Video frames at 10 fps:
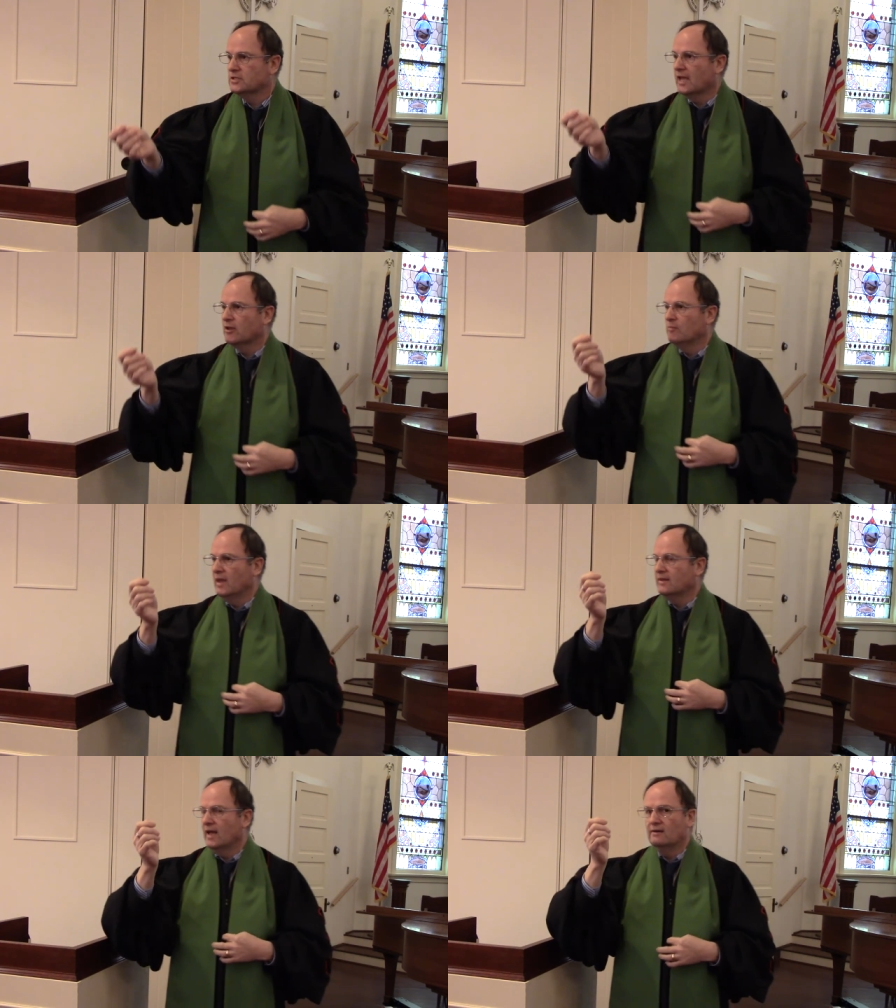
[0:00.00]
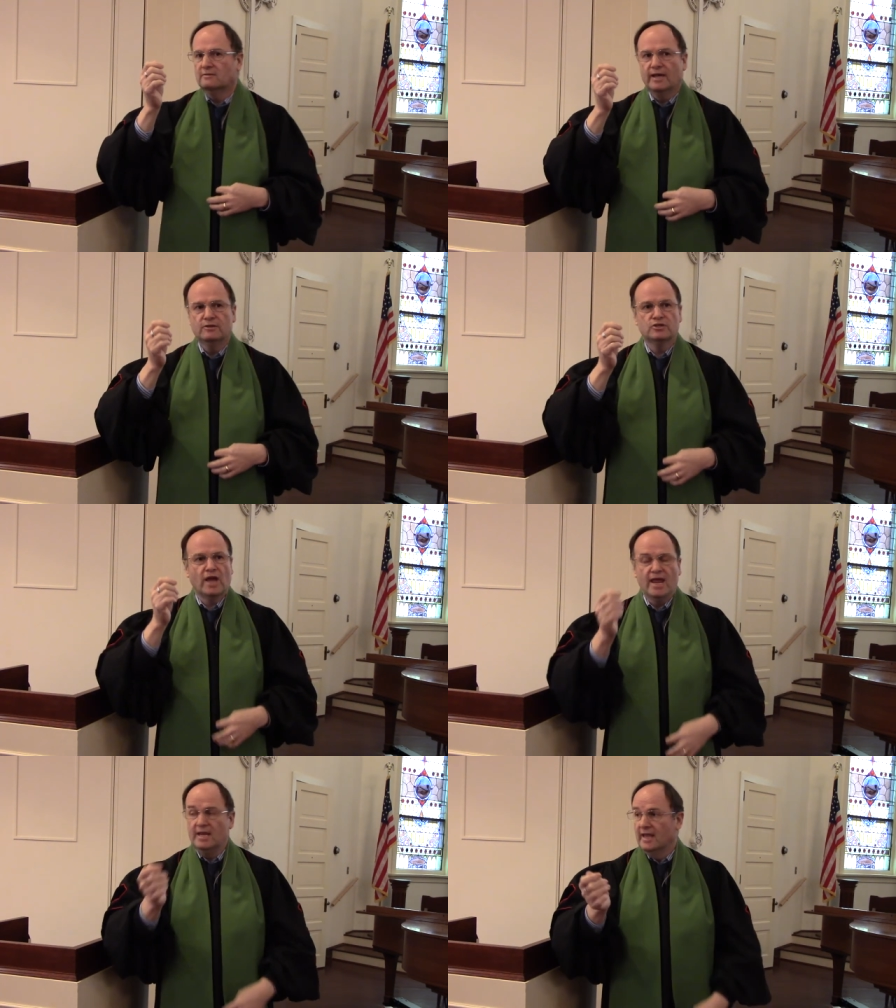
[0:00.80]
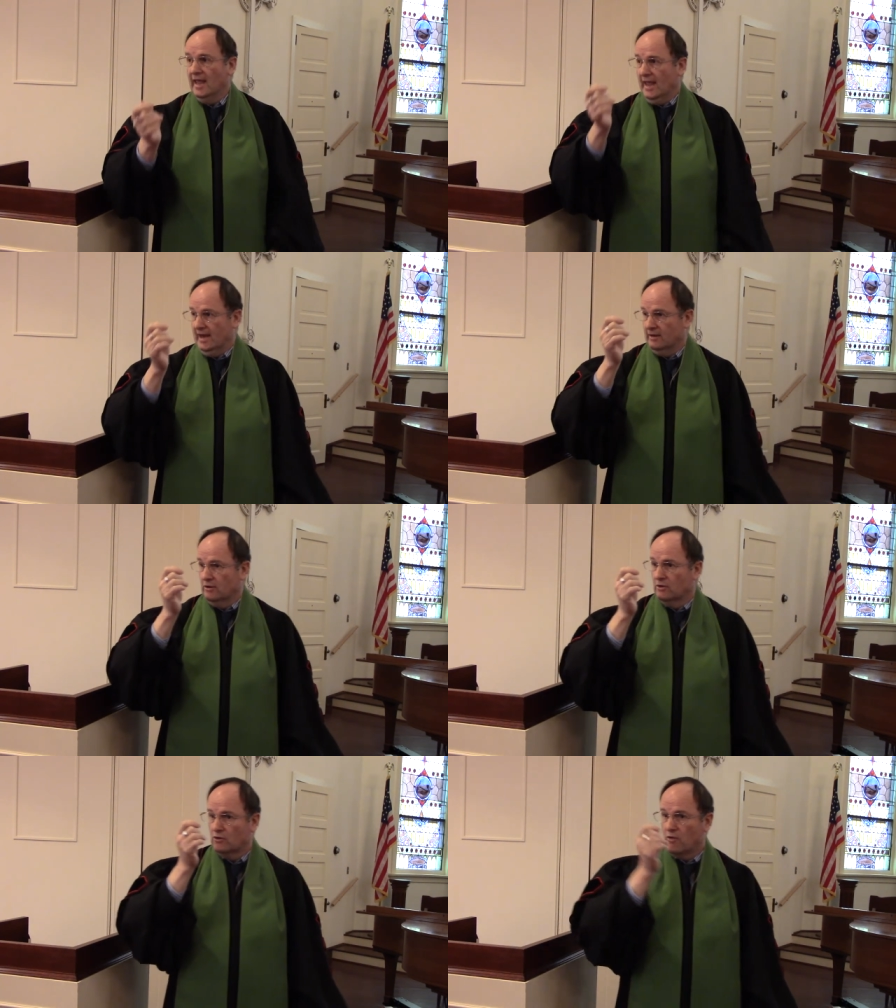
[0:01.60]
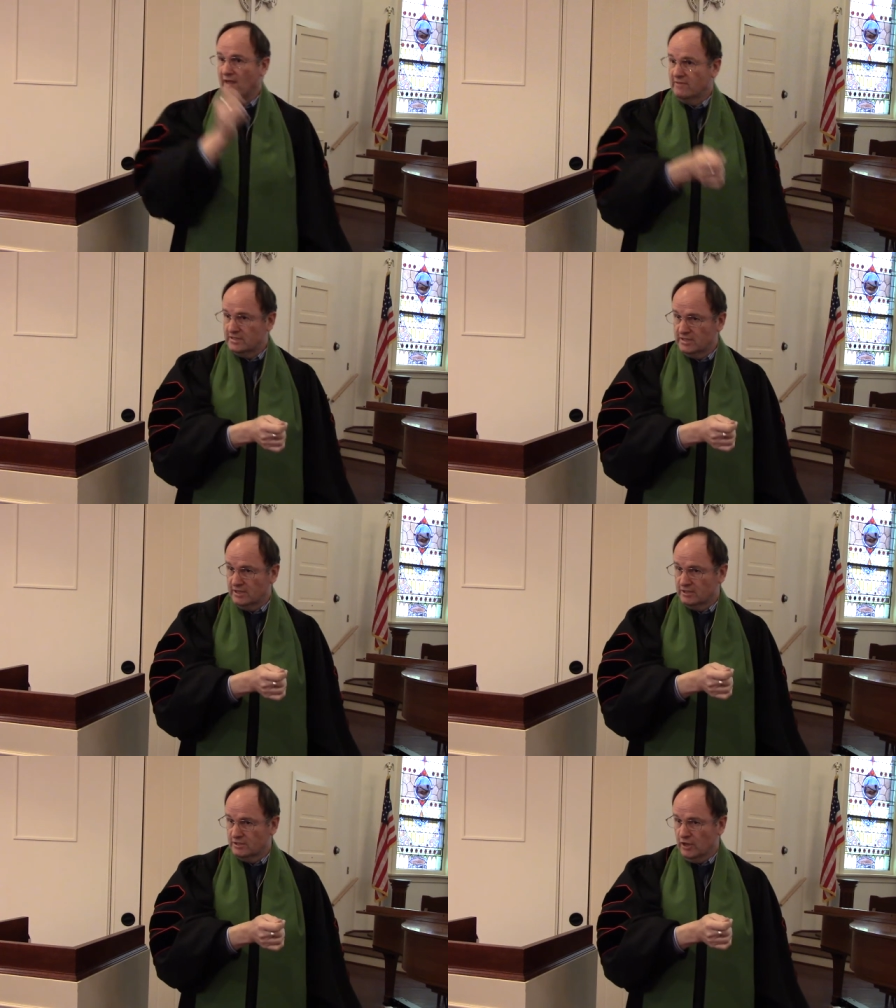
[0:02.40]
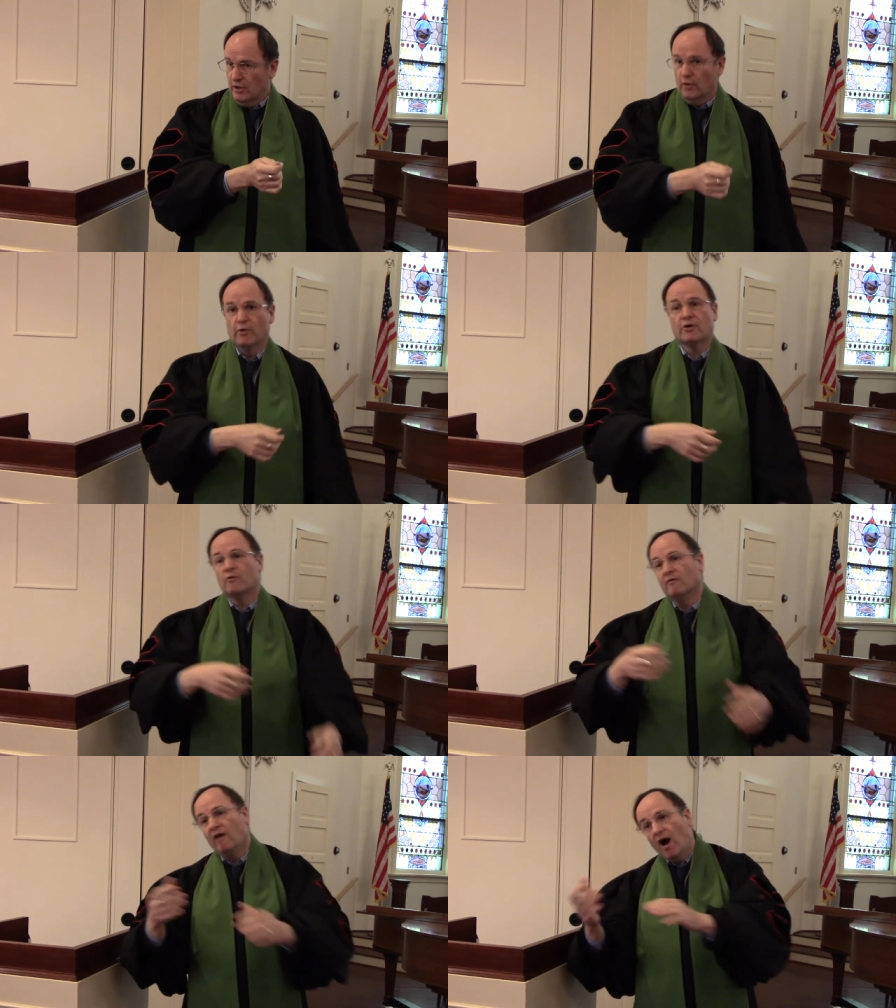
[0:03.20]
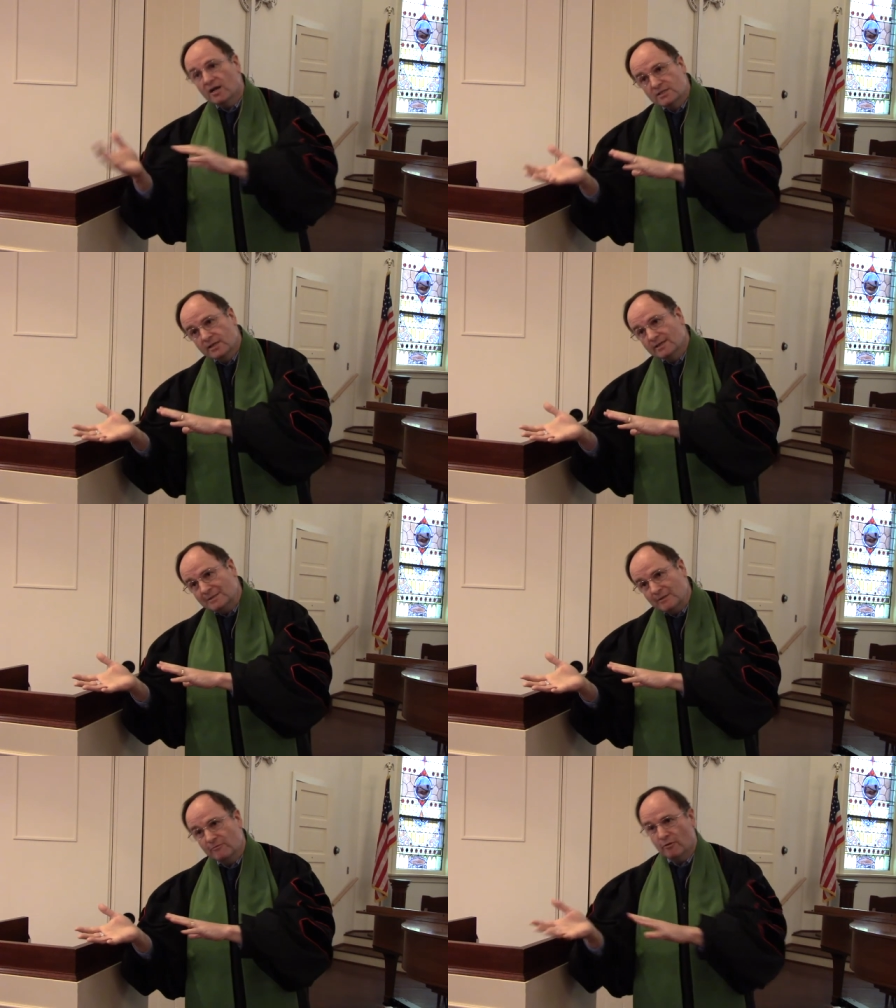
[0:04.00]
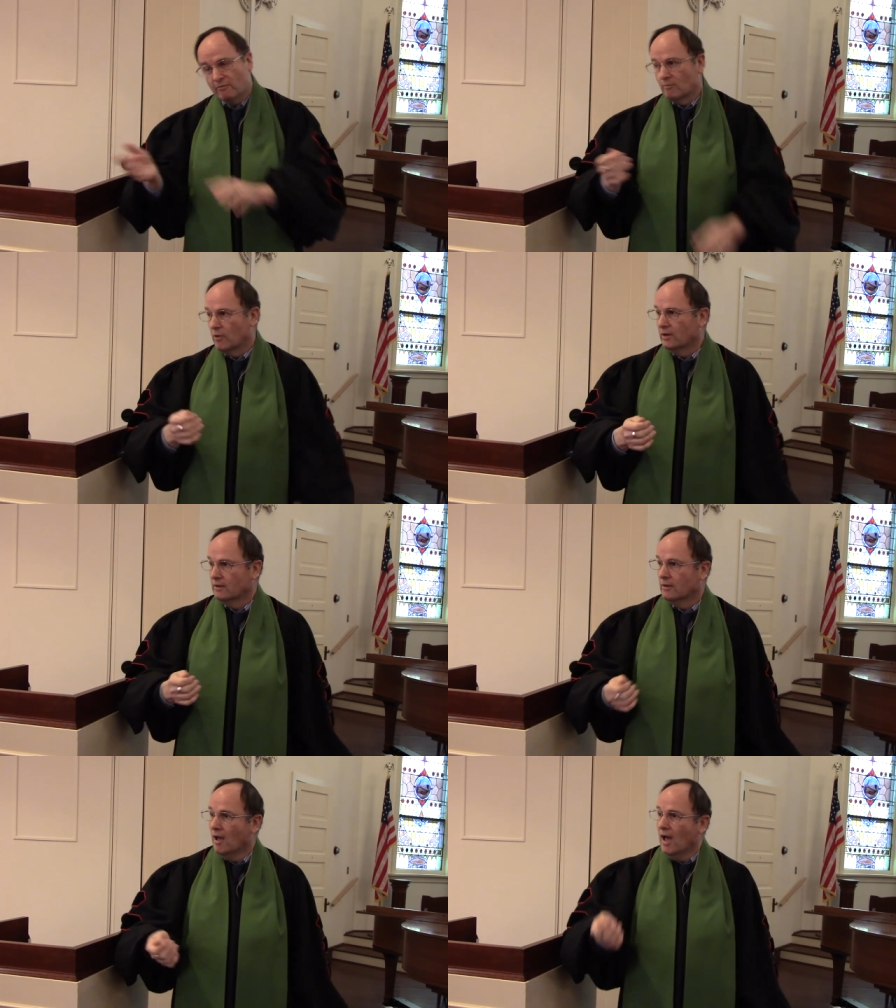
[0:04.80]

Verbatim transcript: I could make that light shine in crevices or crevasses if you're from Britain.